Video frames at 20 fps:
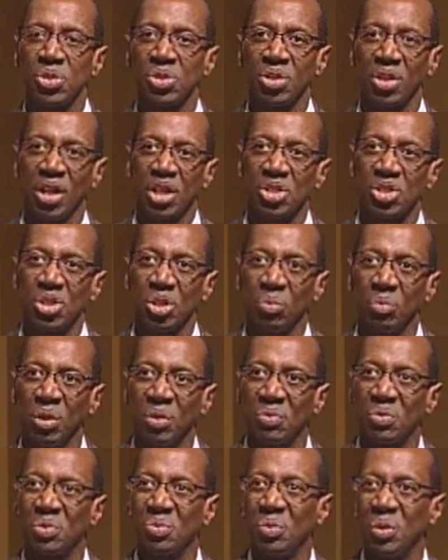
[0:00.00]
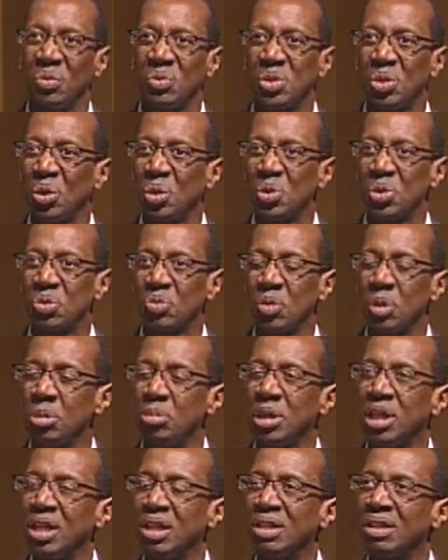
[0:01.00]
selection that we've, we've chose from the
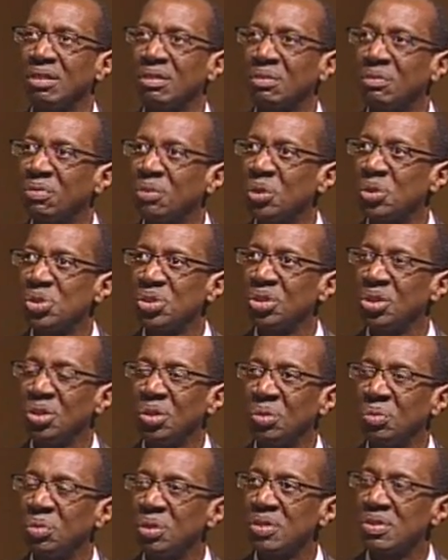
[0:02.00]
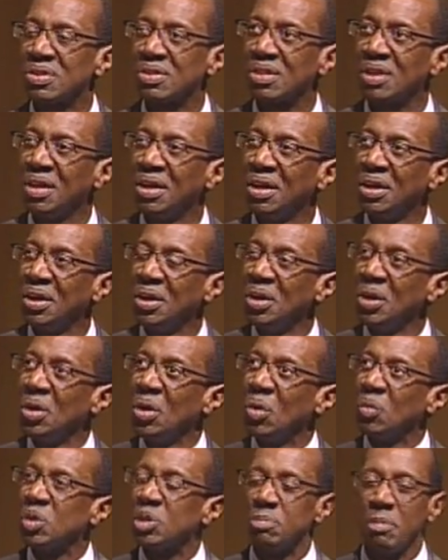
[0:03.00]
beginning. The first year was,
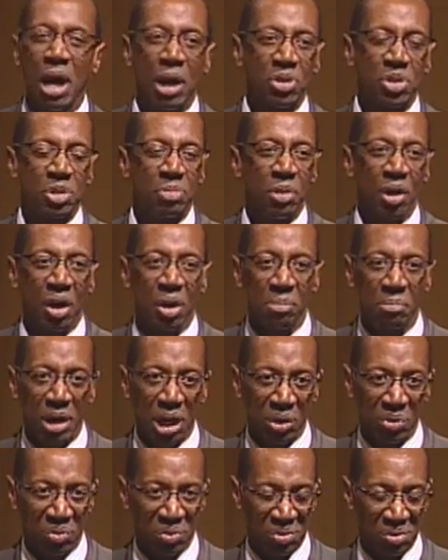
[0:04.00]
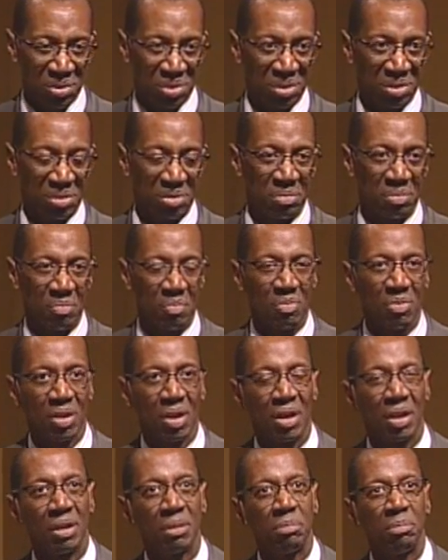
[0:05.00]
was Mountains Beyond Mountains,
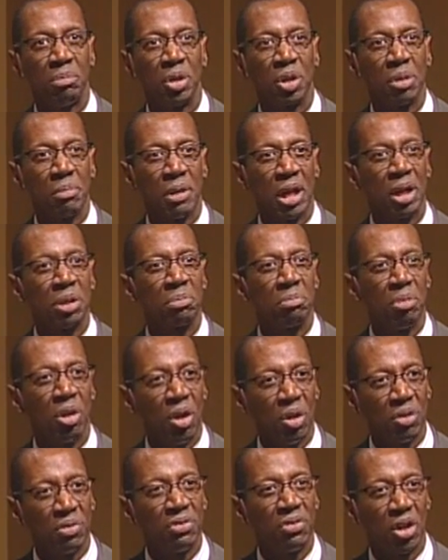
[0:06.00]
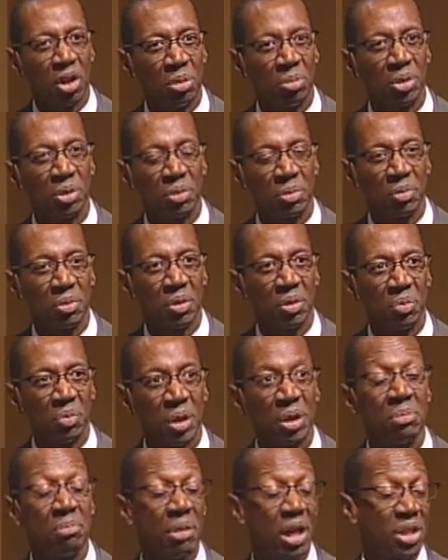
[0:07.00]
a book about Paul Farmer,
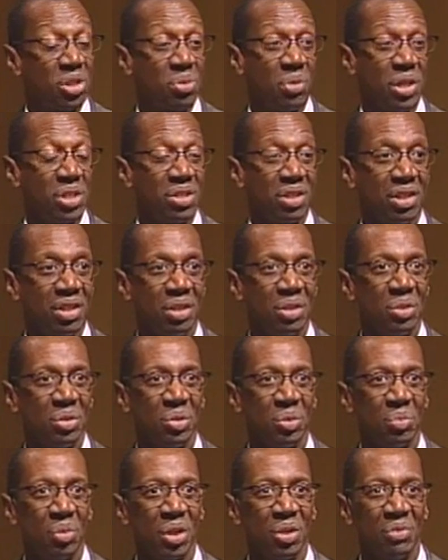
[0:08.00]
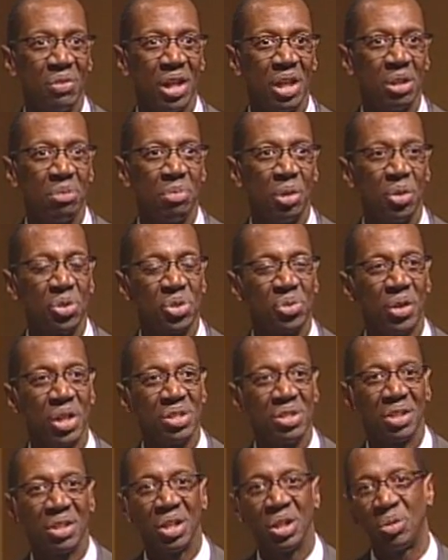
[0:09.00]
written by Tracy Kidder. And we invited both
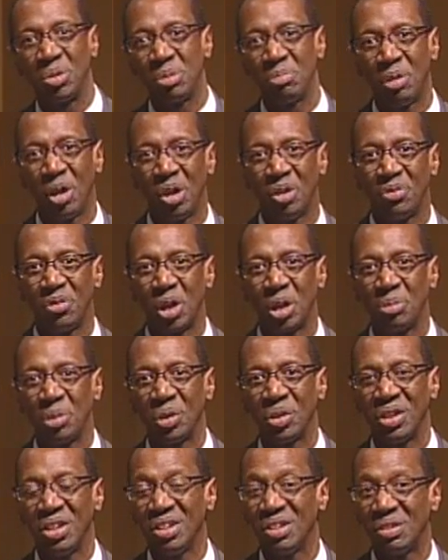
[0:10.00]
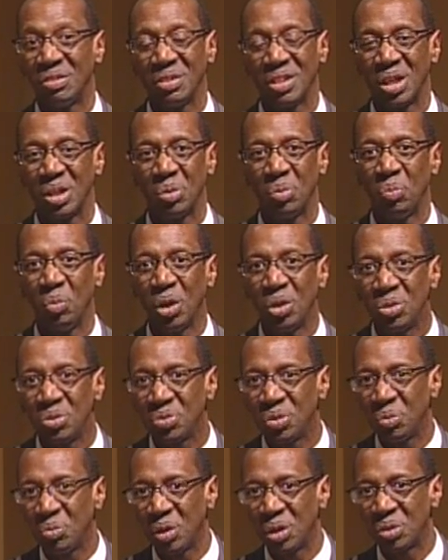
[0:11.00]
Tracy Kidder and Paul Farmer here and had a
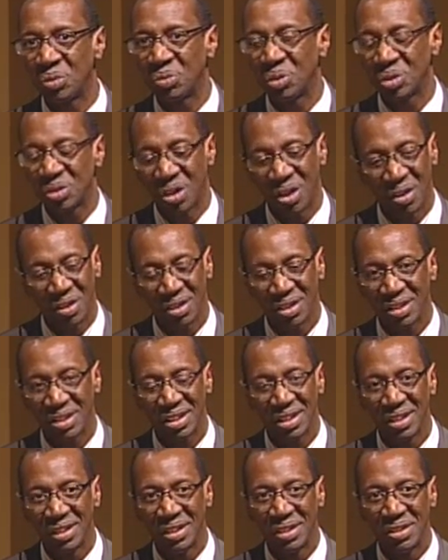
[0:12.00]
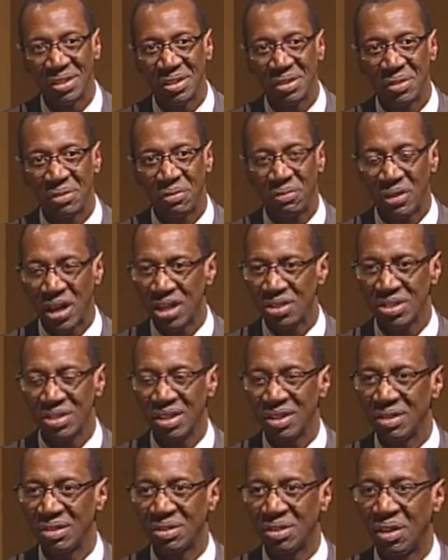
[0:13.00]
wonderful, wonderful talk.
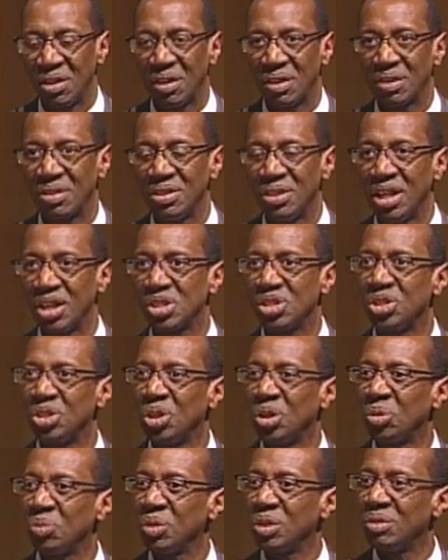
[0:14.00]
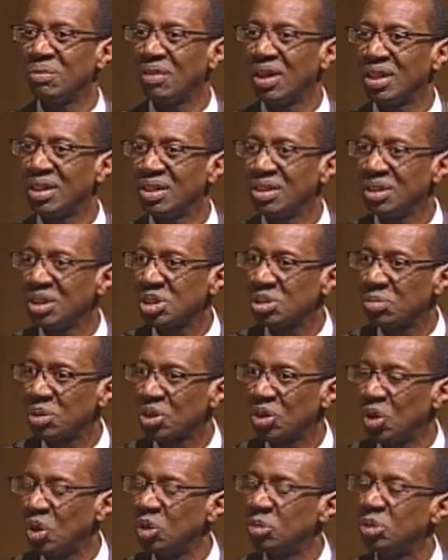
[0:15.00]
Fascinating. The next year, we invited Elizabeth
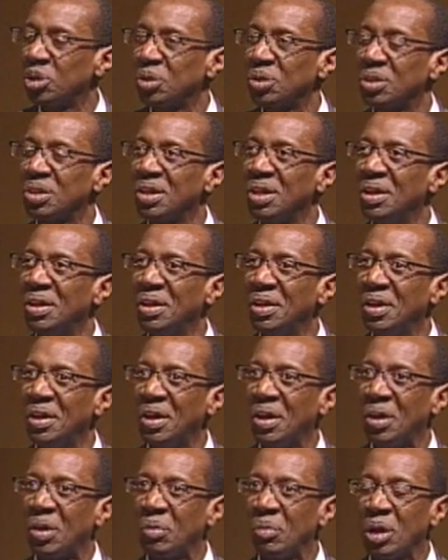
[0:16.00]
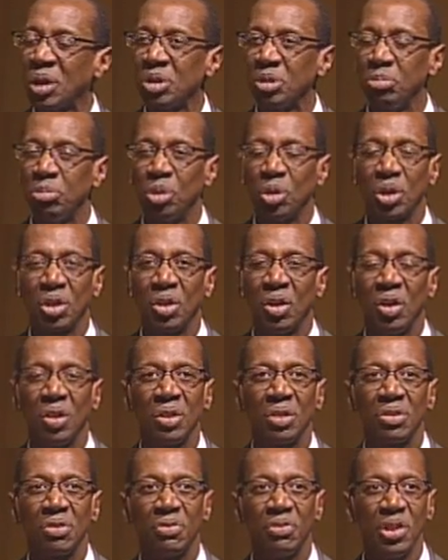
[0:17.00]
Kolbert around a book
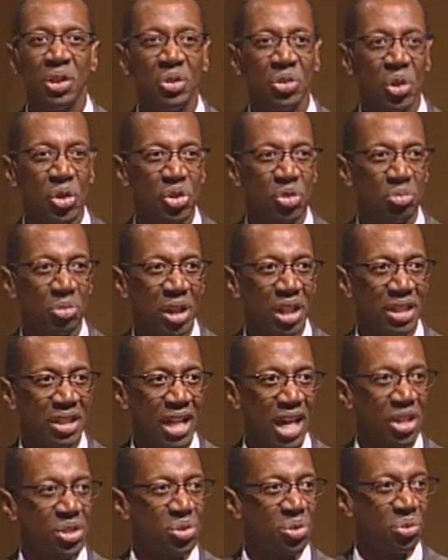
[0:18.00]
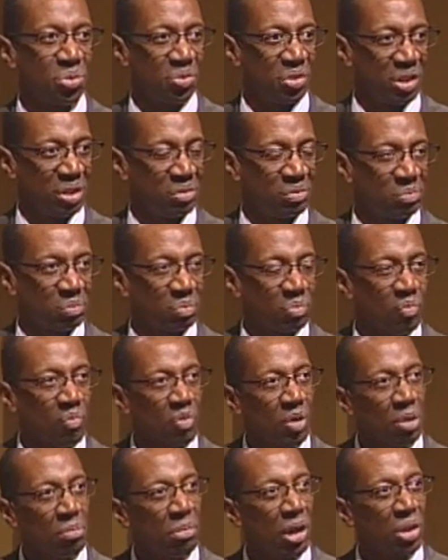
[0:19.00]
called Field Notes from a Catastrophe,
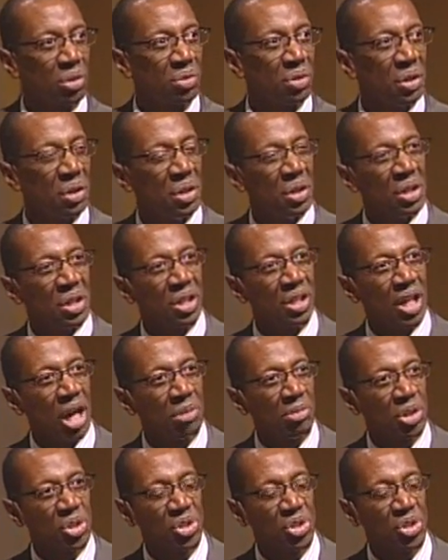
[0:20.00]
about climate